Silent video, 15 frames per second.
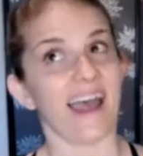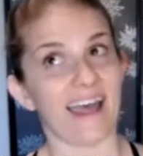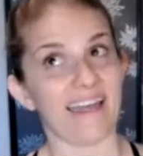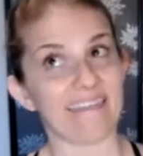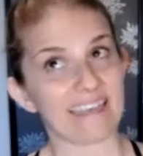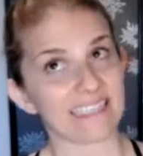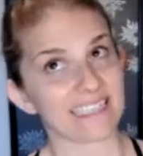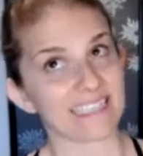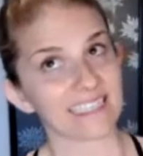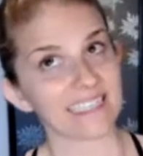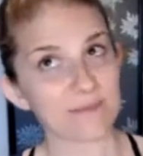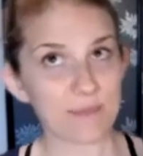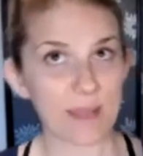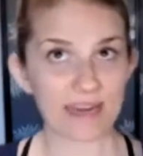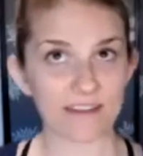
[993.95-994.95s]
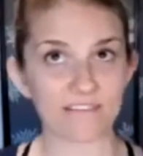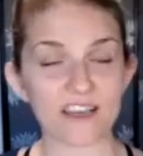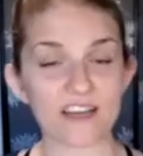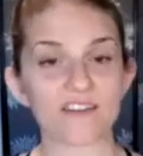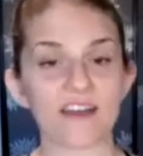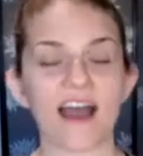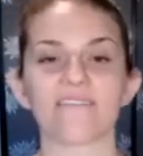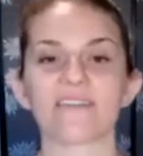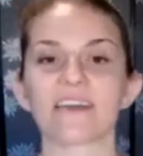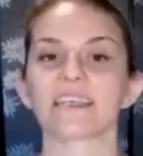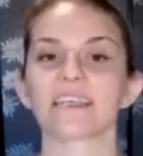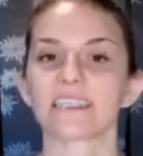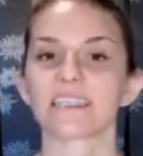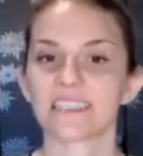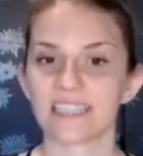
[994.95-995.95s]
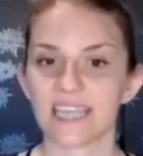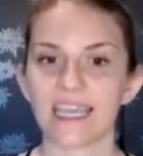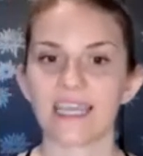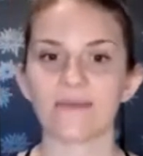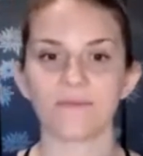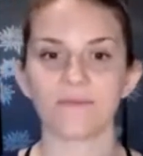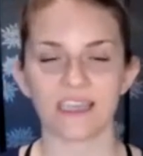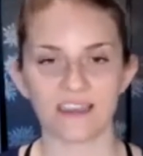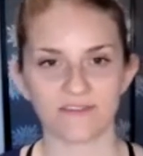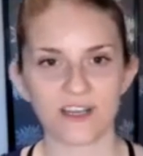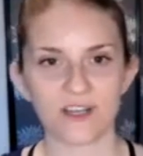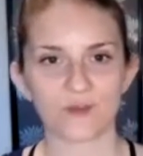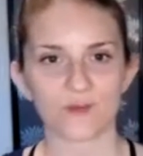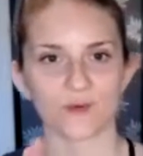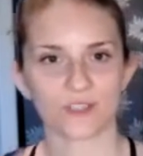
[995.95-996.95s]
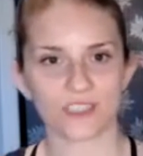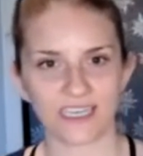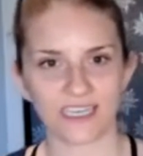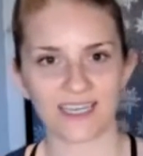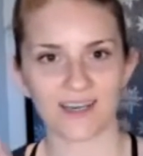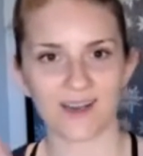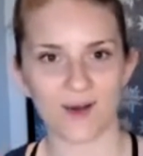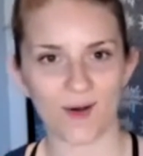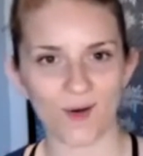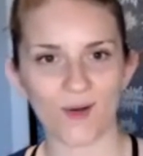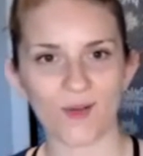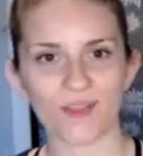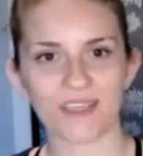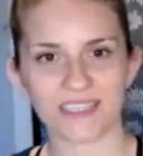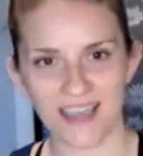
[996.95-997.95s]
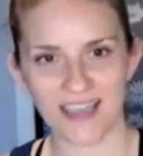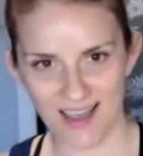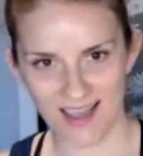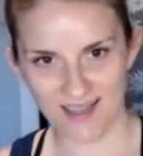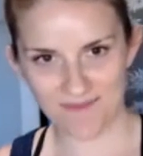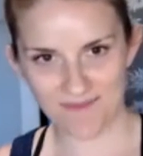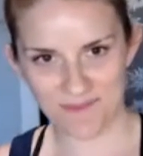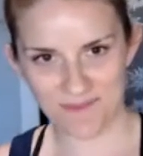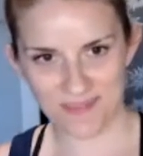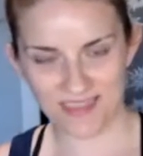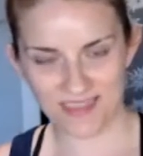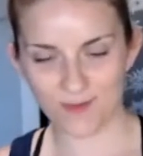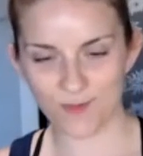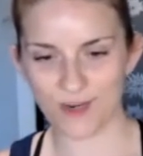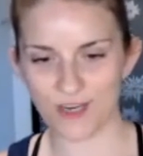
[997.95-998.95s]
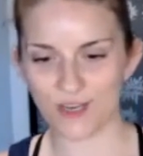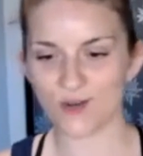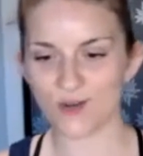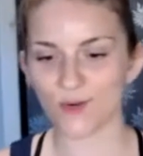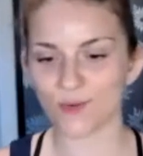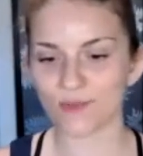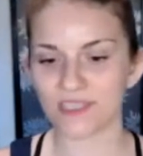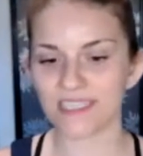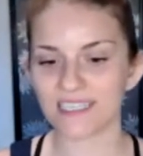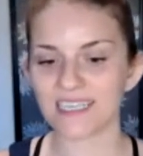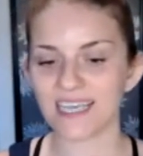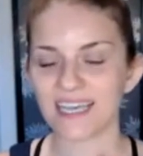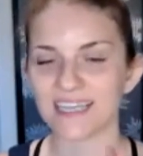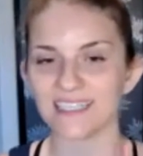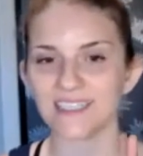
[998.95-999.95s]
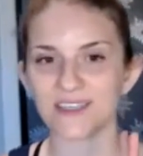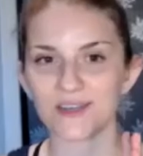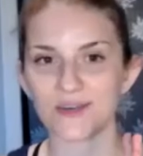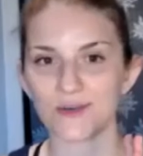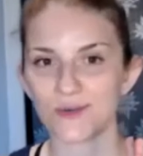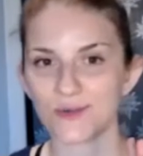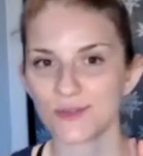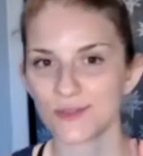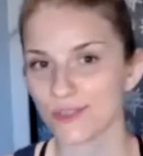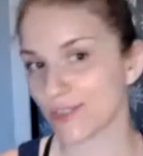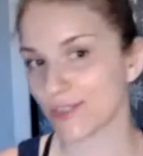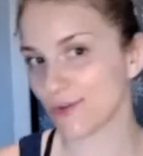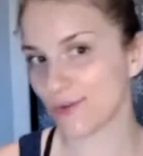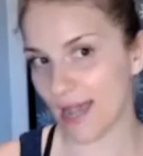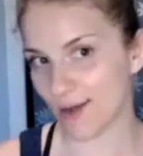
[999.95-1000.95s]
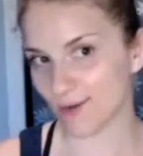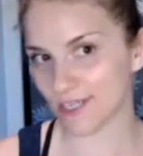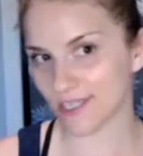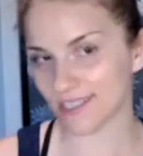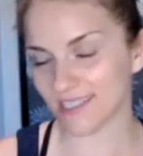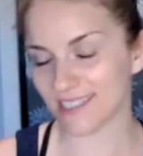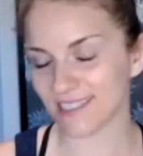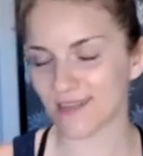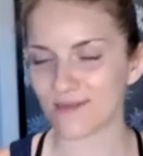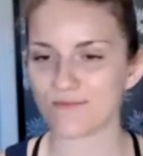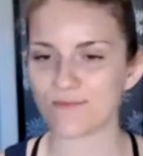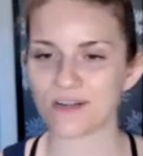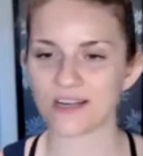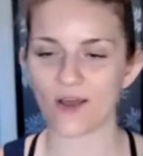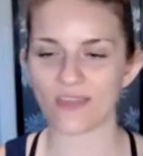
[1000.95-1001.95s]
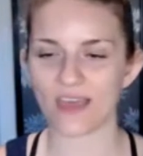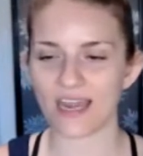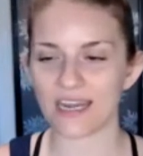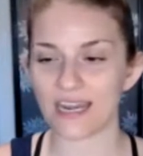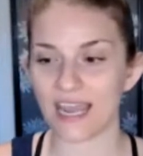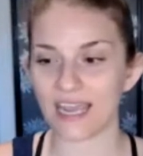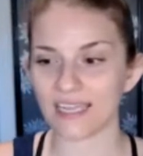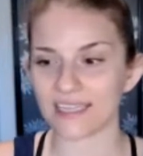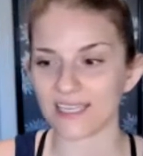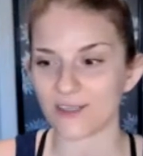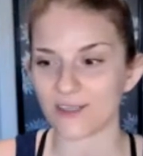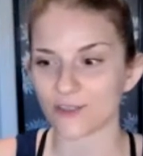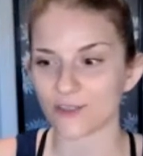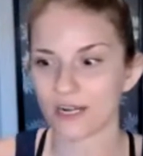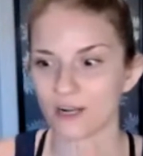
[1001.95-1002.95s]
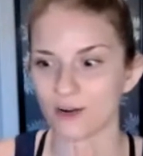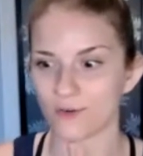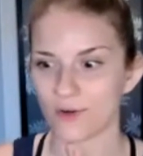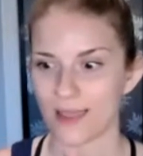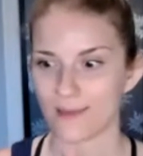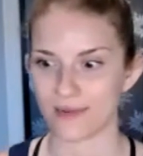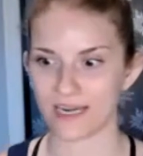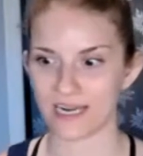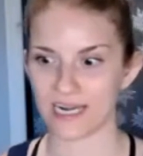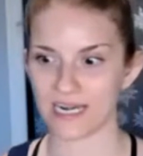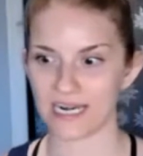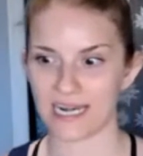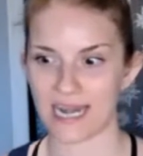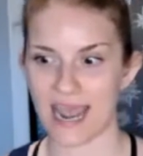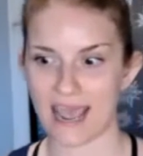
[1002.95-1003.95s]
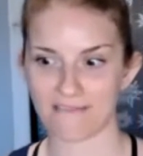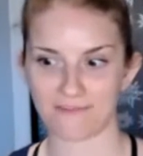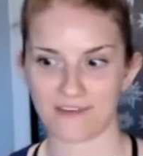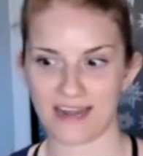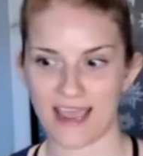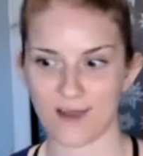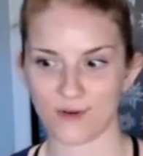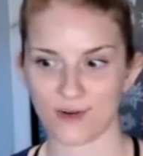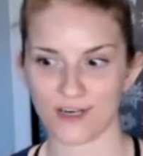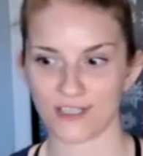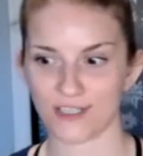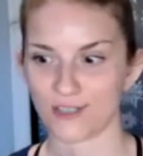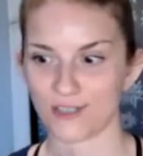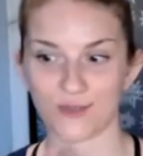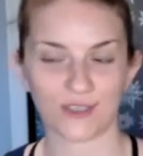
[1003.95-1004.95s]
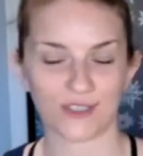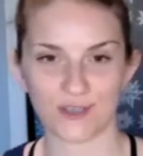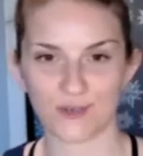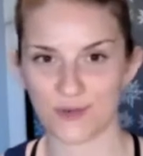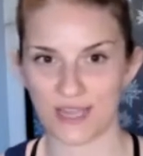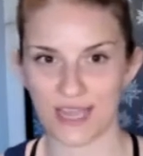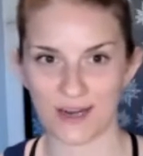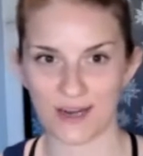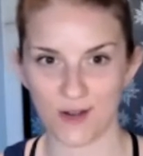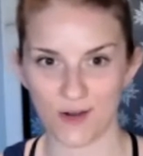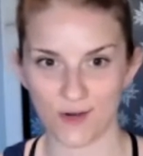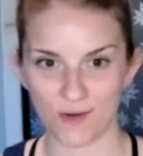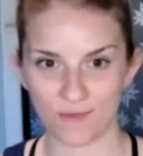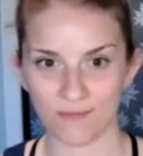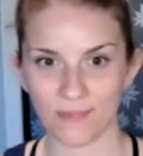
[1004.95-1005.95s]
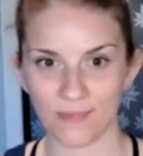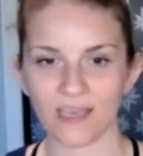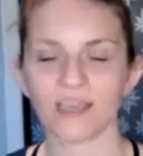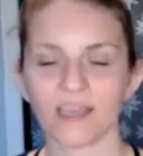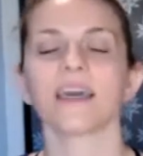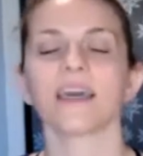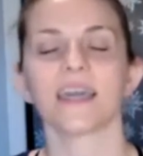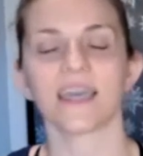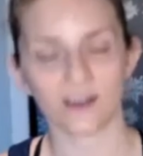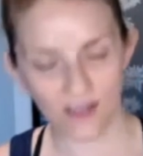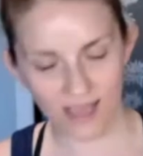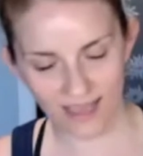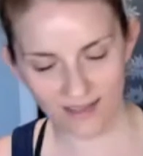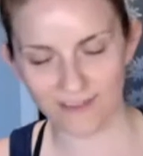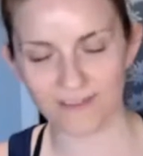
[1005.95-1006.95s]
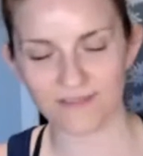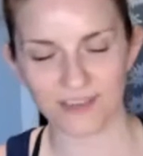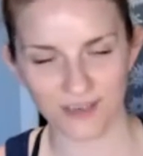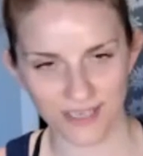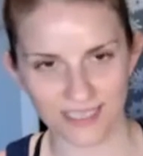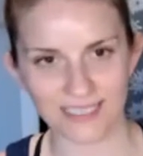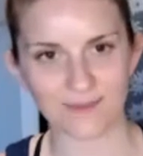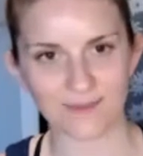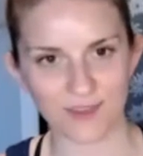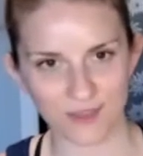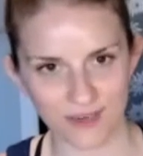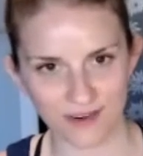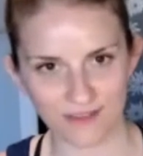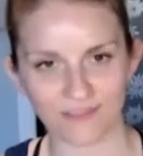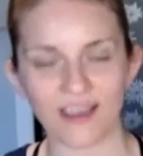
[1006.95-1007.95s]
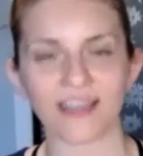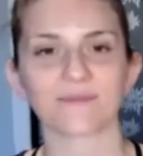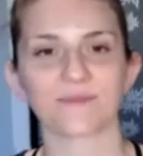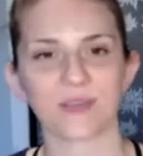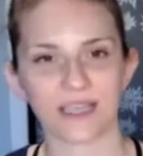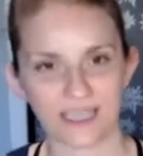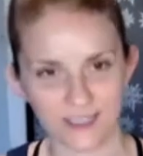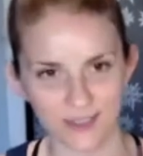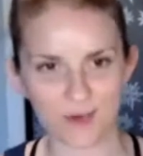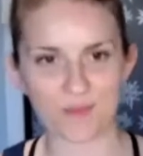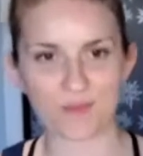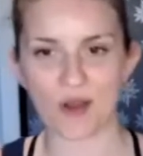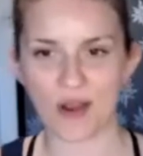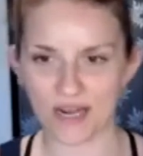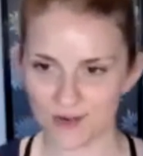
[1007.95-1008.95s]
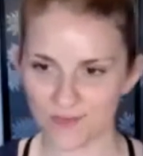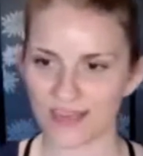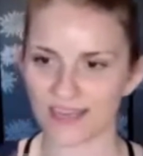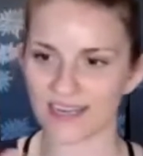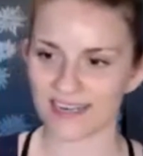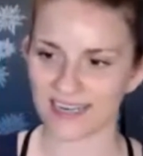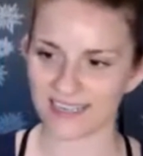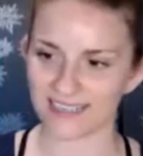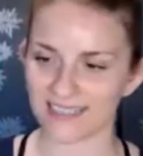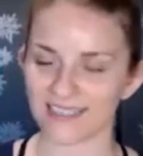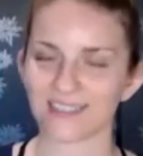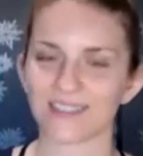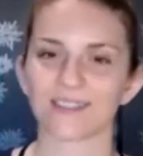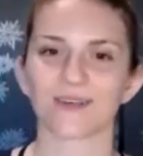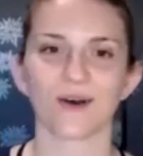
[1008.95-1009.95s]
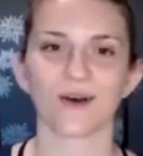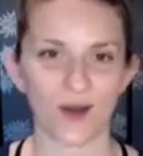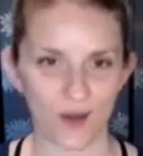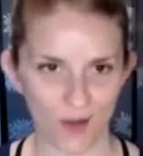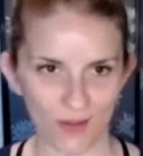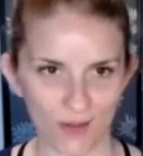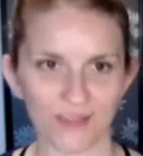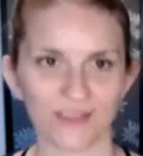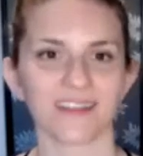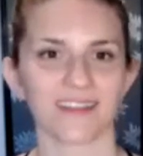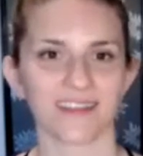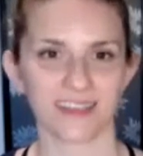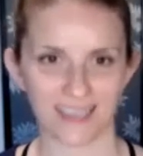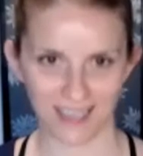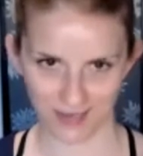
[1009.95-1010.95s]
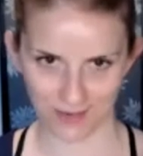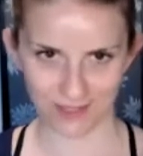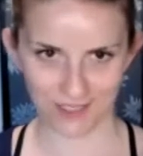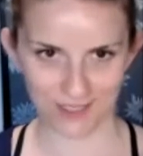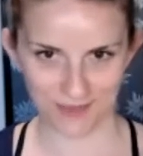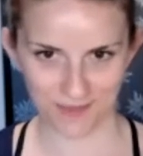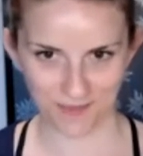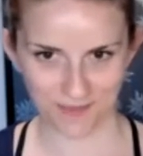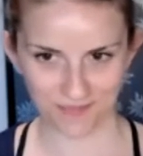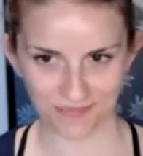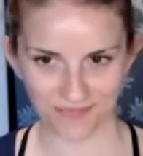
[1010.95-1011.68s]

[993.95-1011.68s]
And this is the benefit of having the same evening routine all the time that when it normally takes you two hours, but on that night that you try to cram it in in half an hour, as soon as you get home, it'll have a very similar effect because your body recognizes all the cues.